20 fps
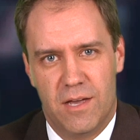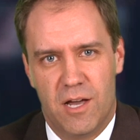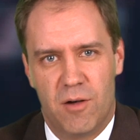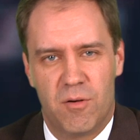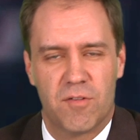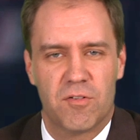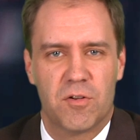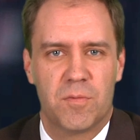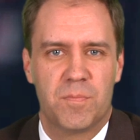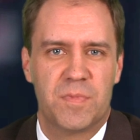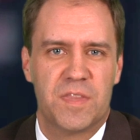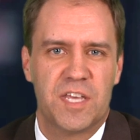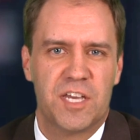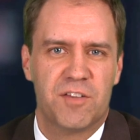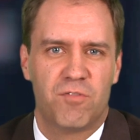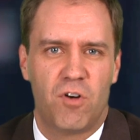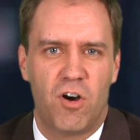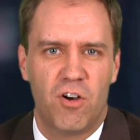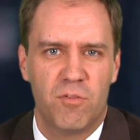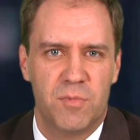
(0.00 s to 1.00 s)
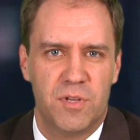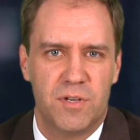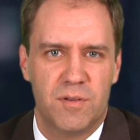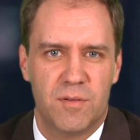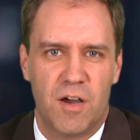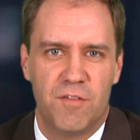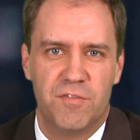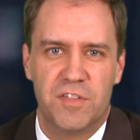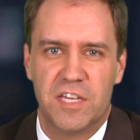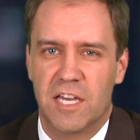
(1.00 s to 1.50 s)
However, the
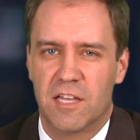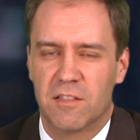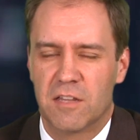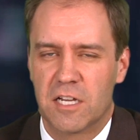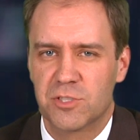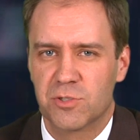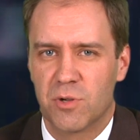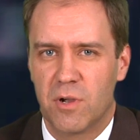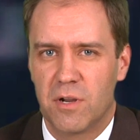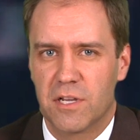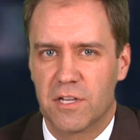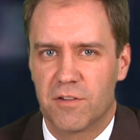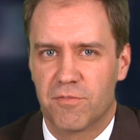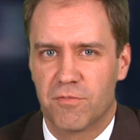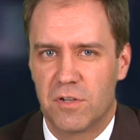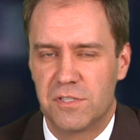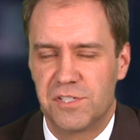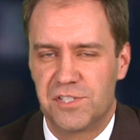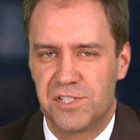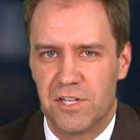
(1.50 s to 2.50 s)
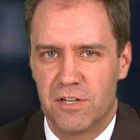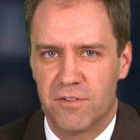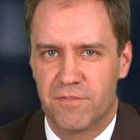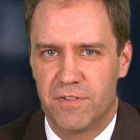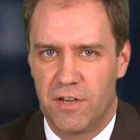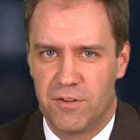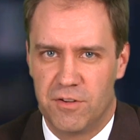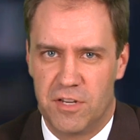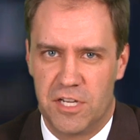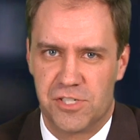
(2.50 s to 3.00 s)
involvement of the Electronic Frontier
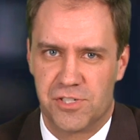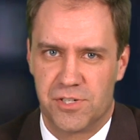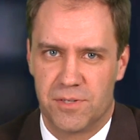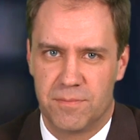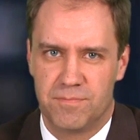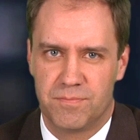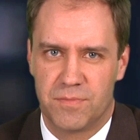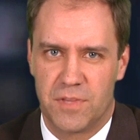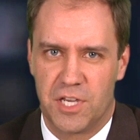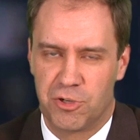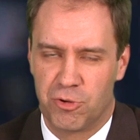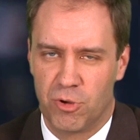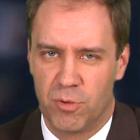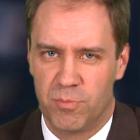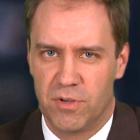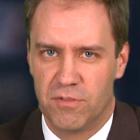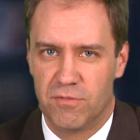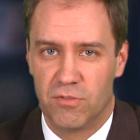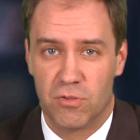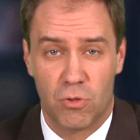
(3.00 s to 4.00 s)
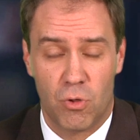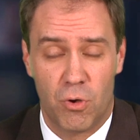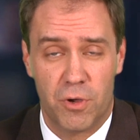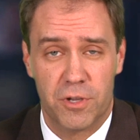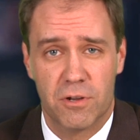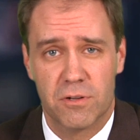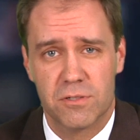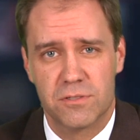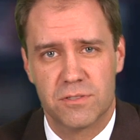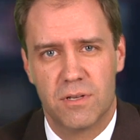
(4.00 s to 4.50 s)
Foundation, a group of
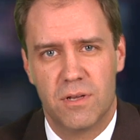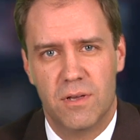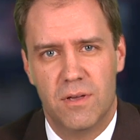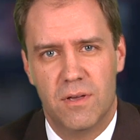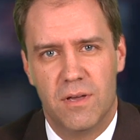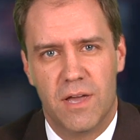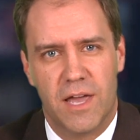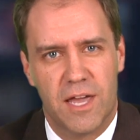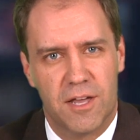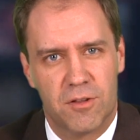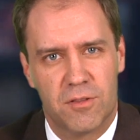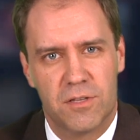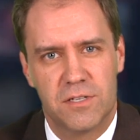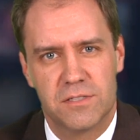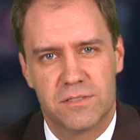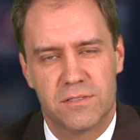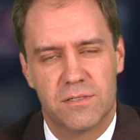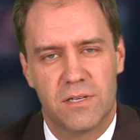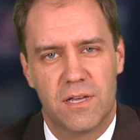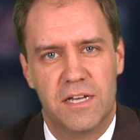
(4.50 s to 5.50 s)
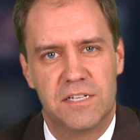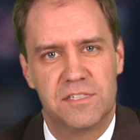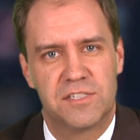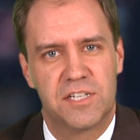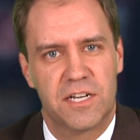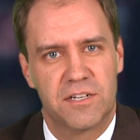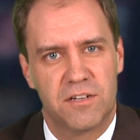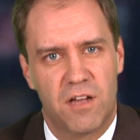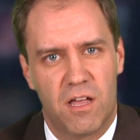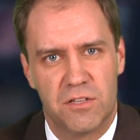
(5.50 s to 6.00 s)
lawyers, analysts, and
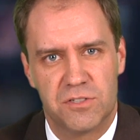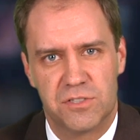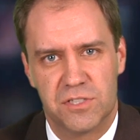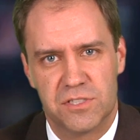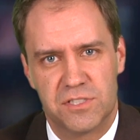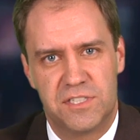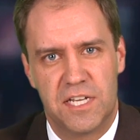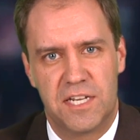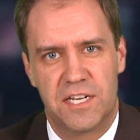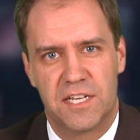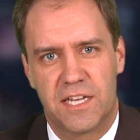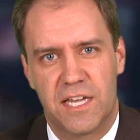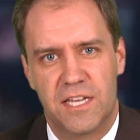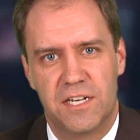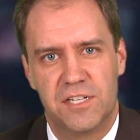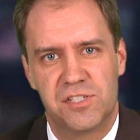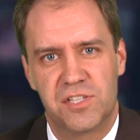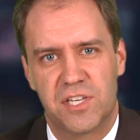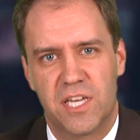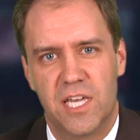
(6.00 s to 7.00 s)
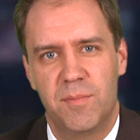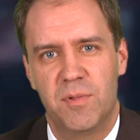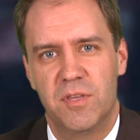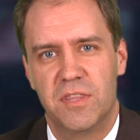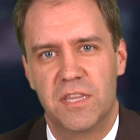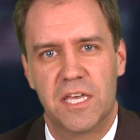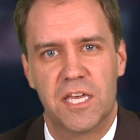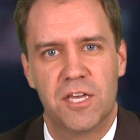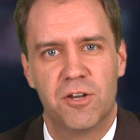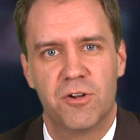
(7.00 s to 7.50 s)
technologists dedicated to
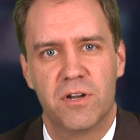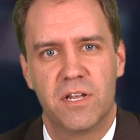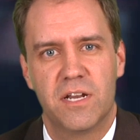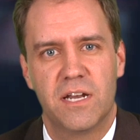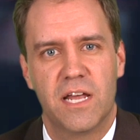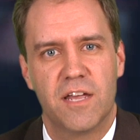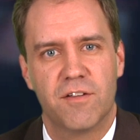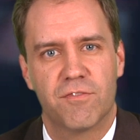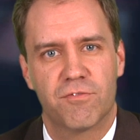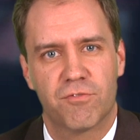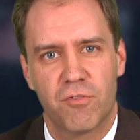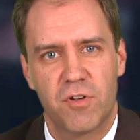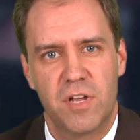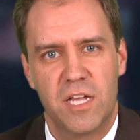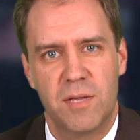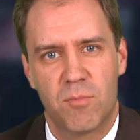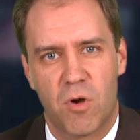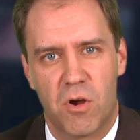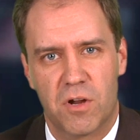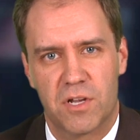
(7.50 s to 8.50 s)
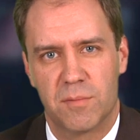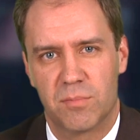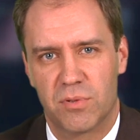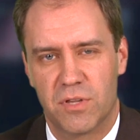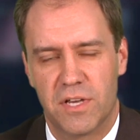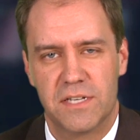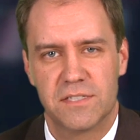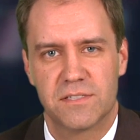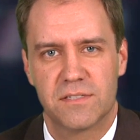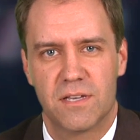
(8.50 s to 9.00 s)
keeping the internet a free
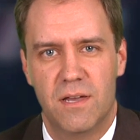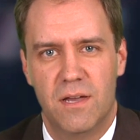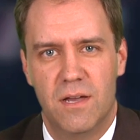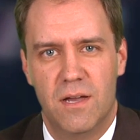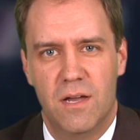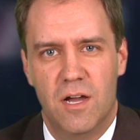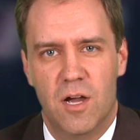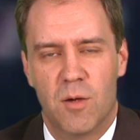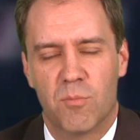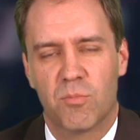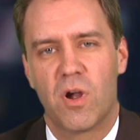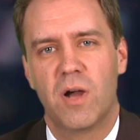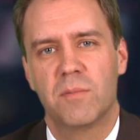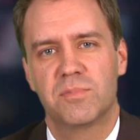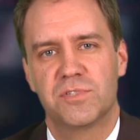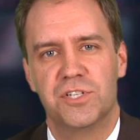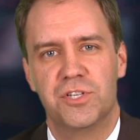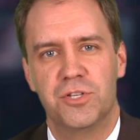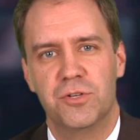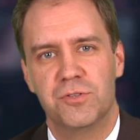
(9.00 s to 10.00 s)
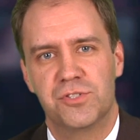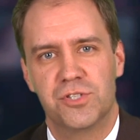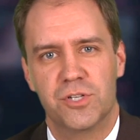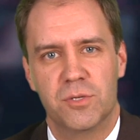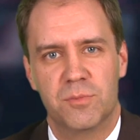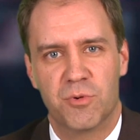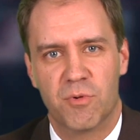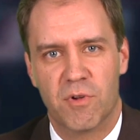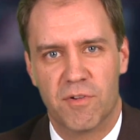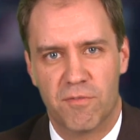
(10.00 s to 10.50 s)
marketplace, prompted
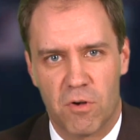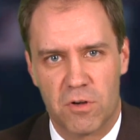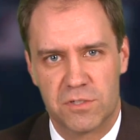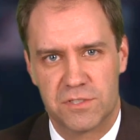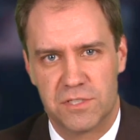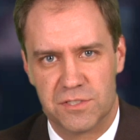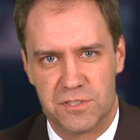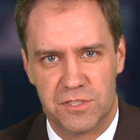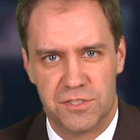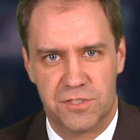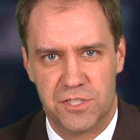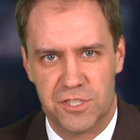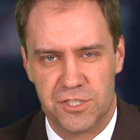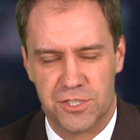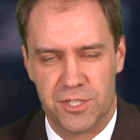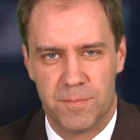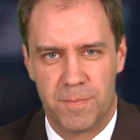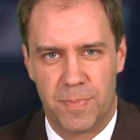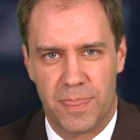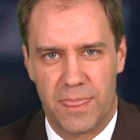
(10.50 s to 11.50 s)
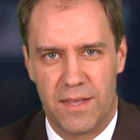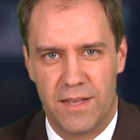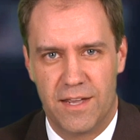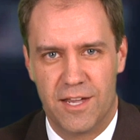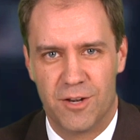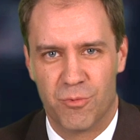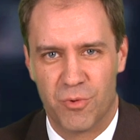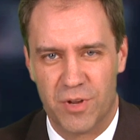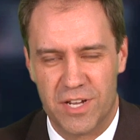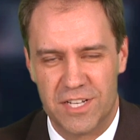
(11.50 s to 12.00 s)
YouTube to reverse its decision
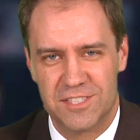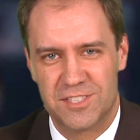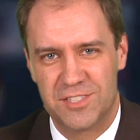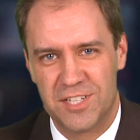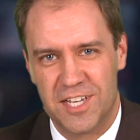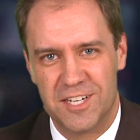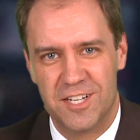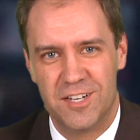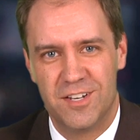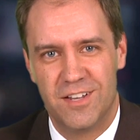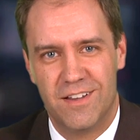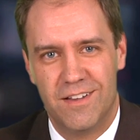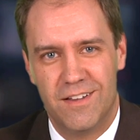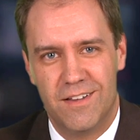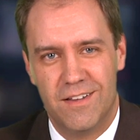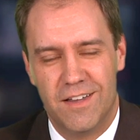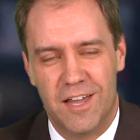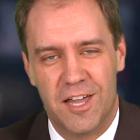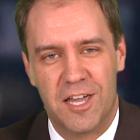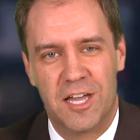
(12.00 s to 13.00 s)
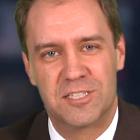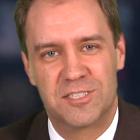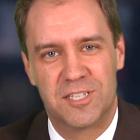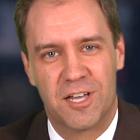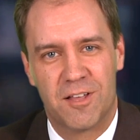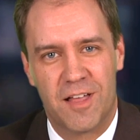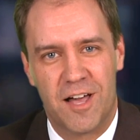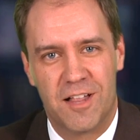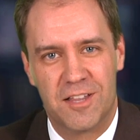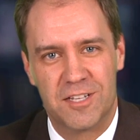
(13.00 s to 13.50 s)
and reinstated
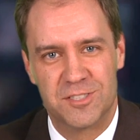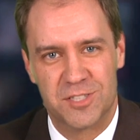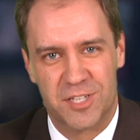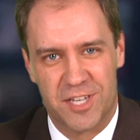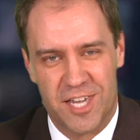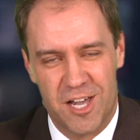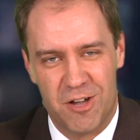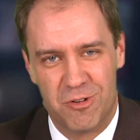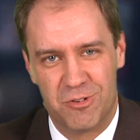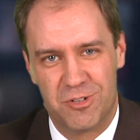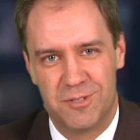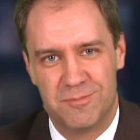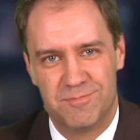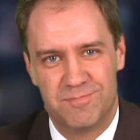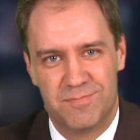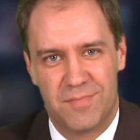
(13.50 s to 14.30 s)
ASL Ally's account.